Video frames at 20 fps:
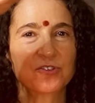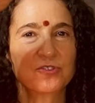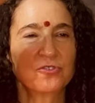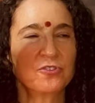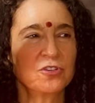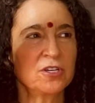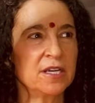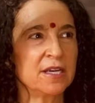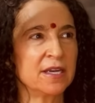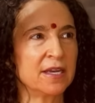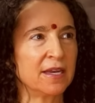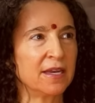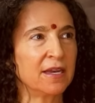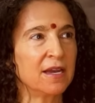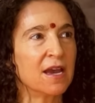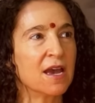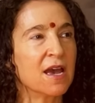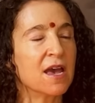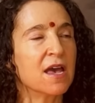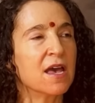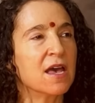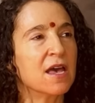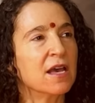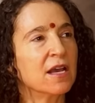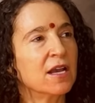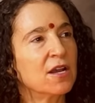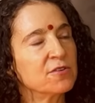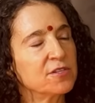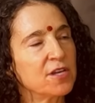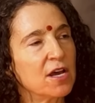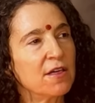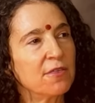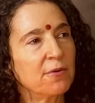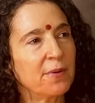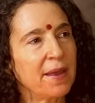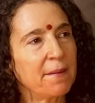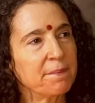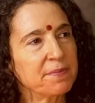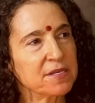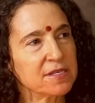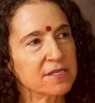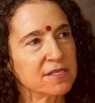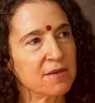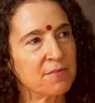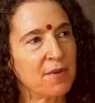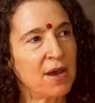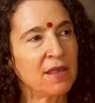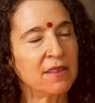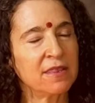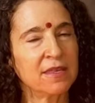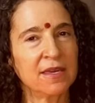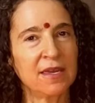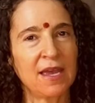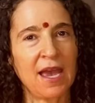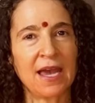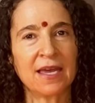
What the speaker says: tree goes all the way up to samadhi.